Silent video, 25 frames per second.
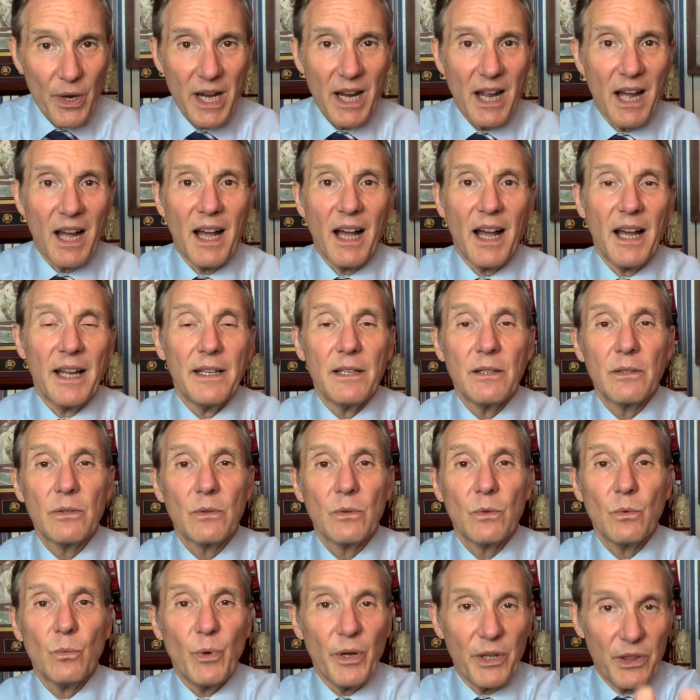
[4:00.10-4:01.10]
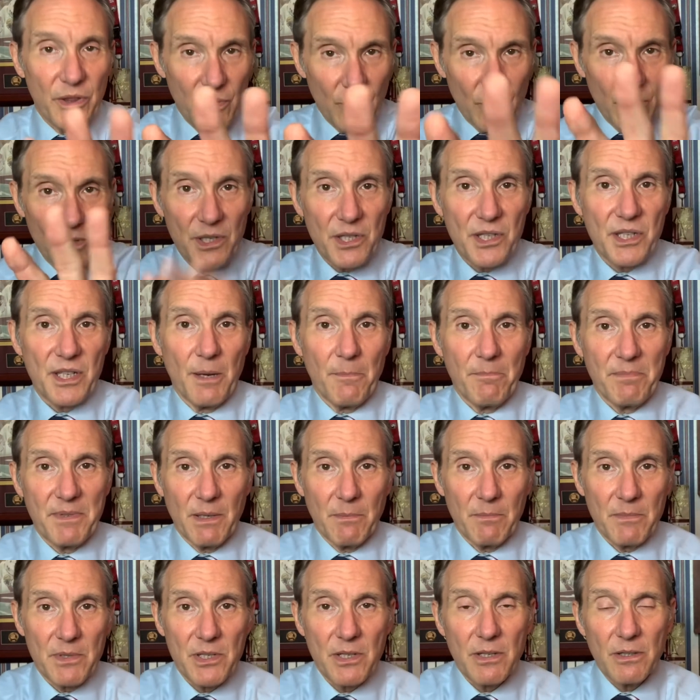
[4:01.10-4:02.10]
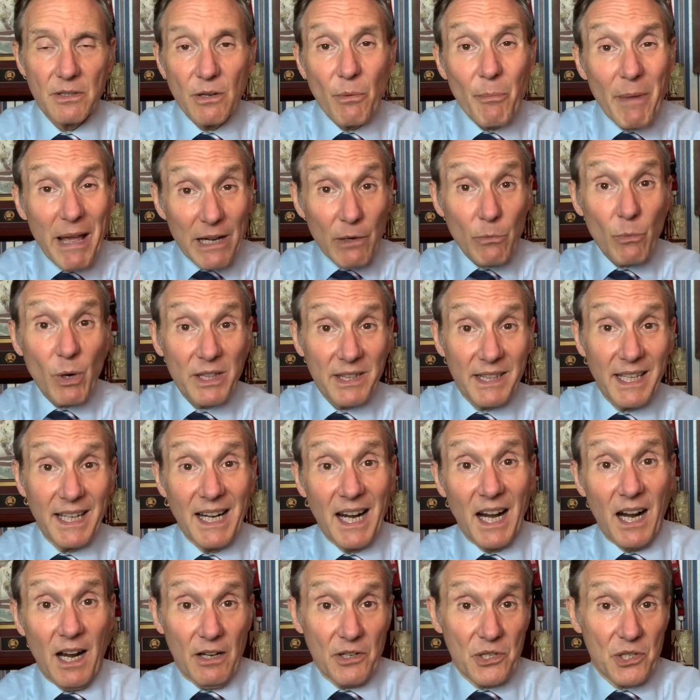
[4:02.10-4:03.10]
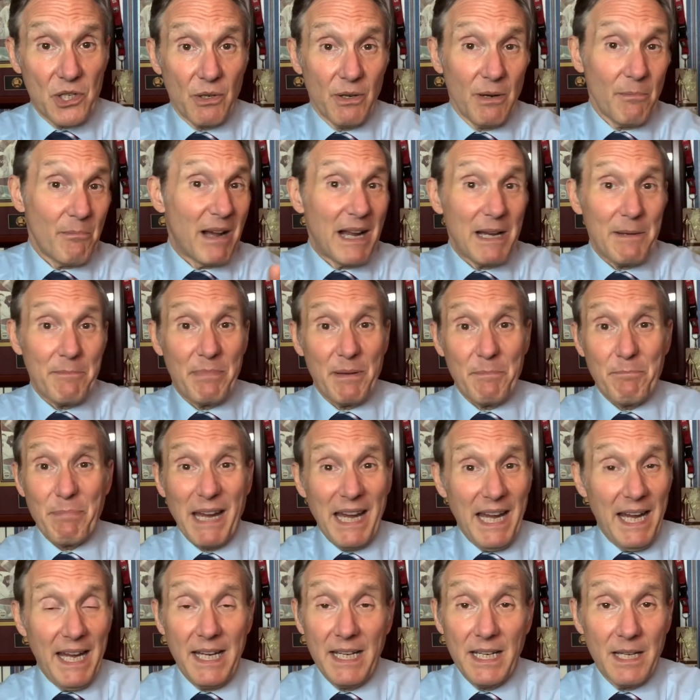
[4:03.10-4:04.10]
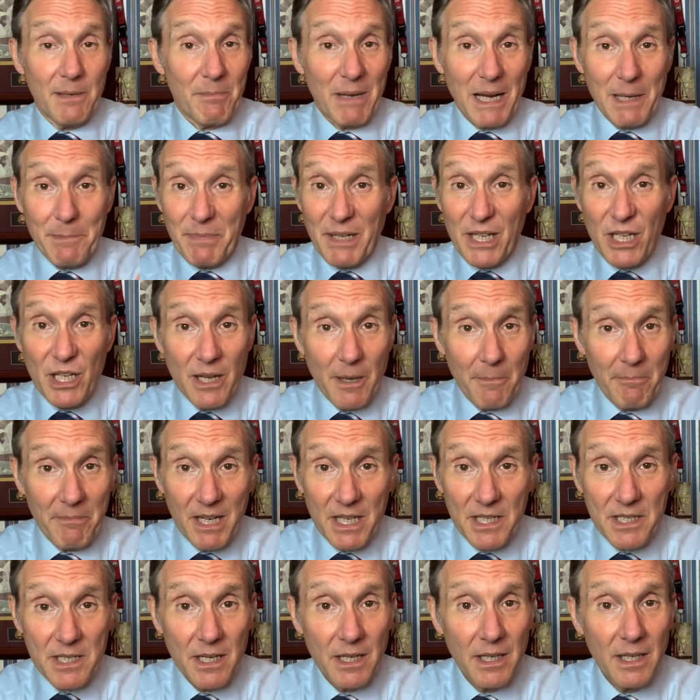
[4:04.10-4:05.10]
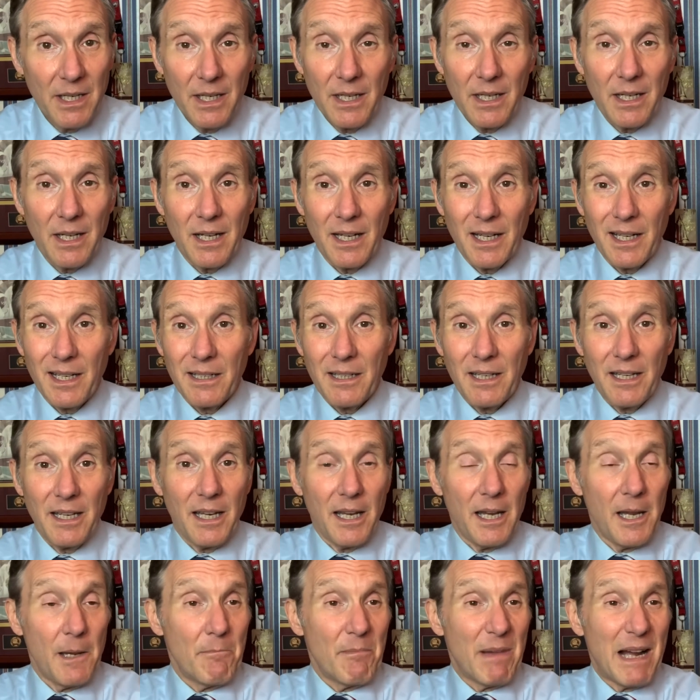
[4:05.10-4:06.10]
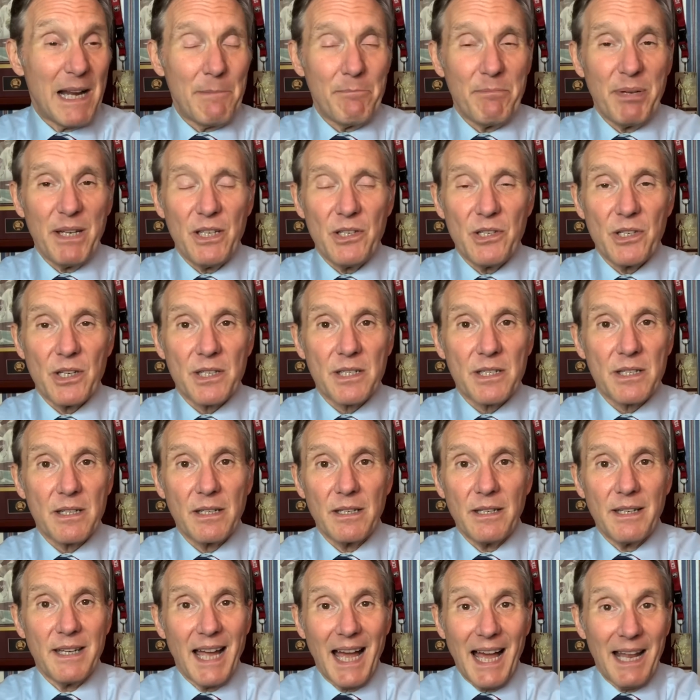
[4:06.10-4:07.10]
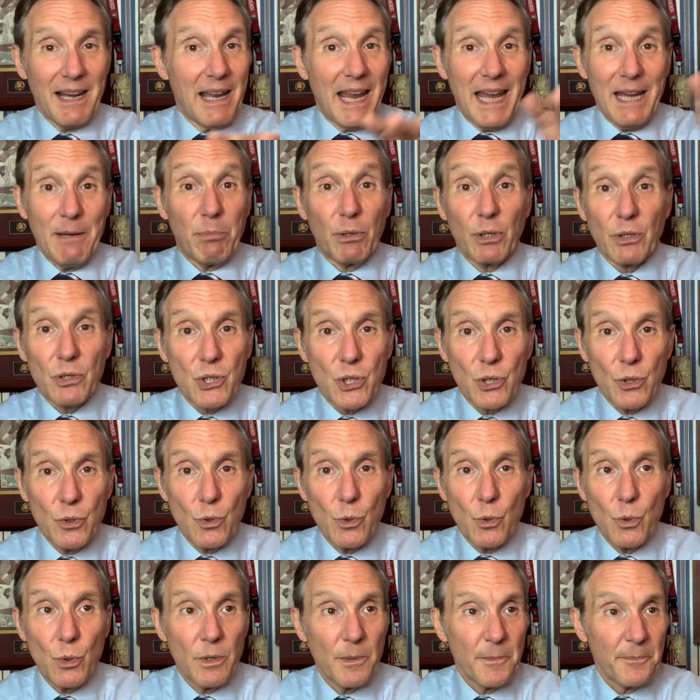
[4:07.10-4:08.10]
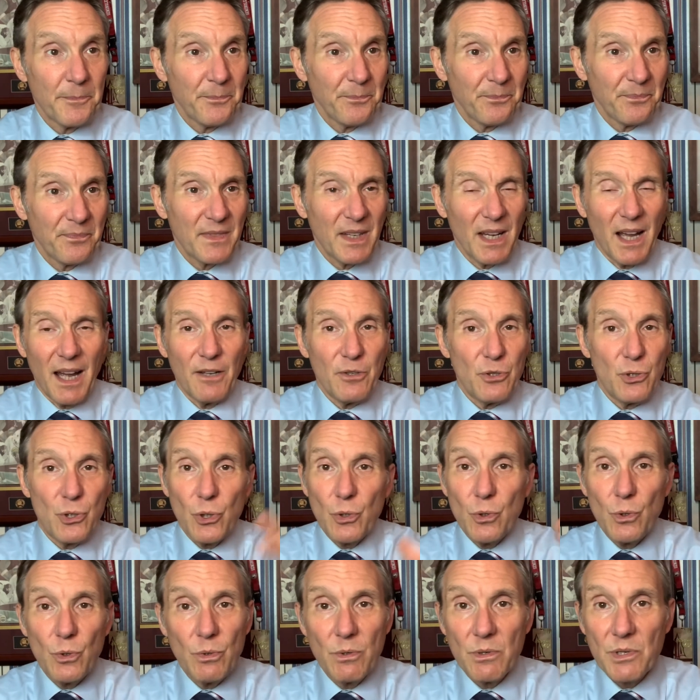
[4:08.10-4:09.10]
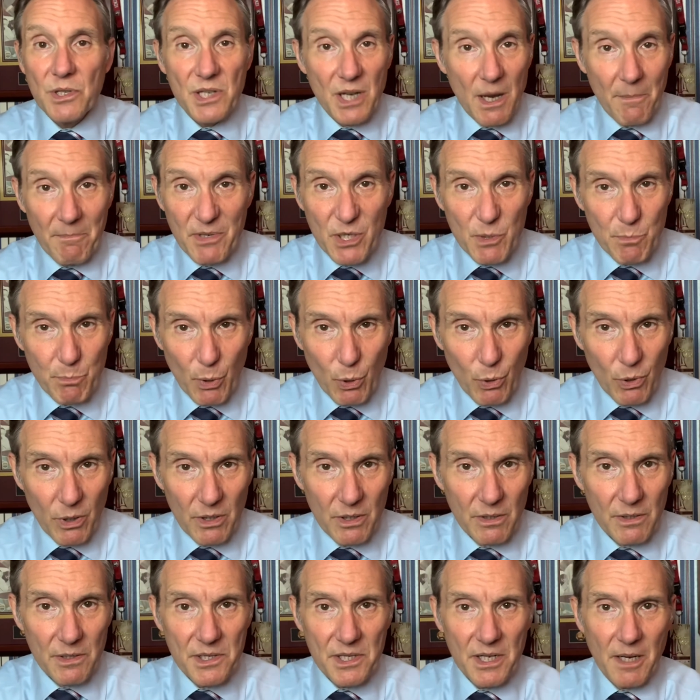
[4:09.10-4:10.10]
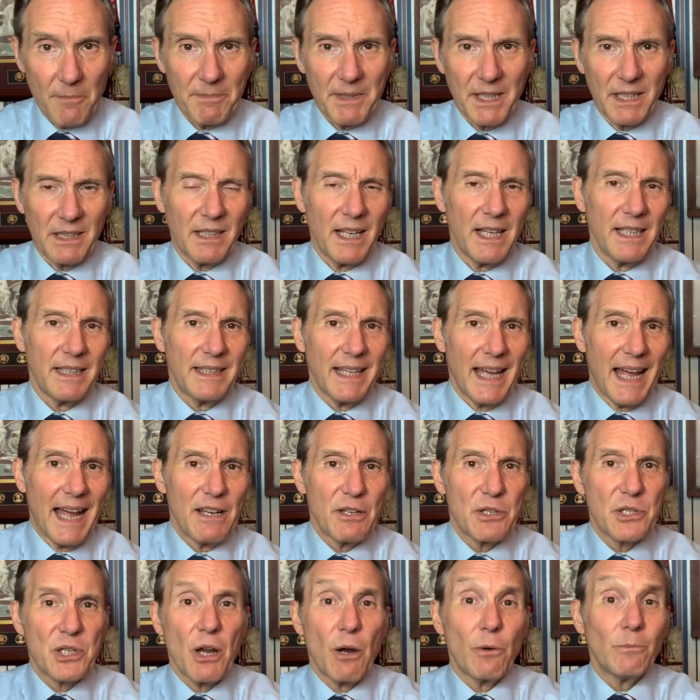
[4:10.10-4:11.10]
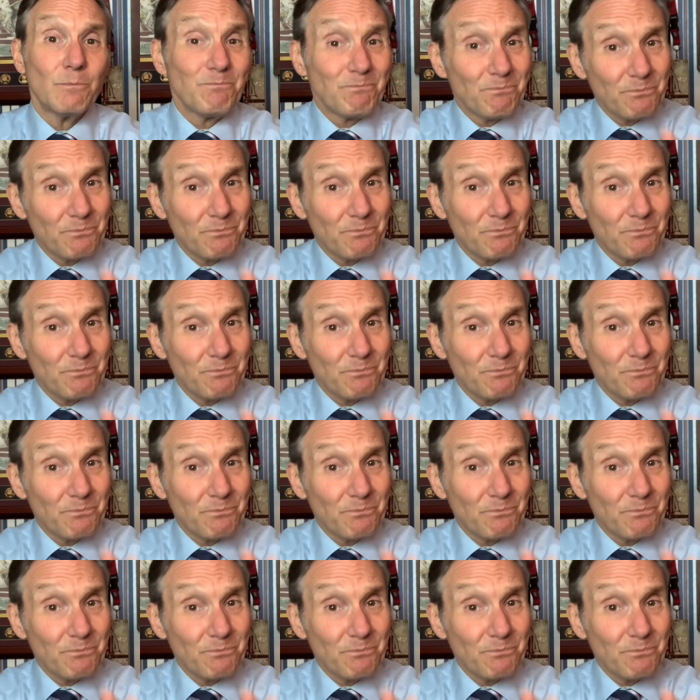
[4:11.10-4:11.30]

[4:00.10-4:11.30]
on with your symptoms, no matter what they are. So it might be pain, it might be numbness, it might be just not able to do some sport or something like that. So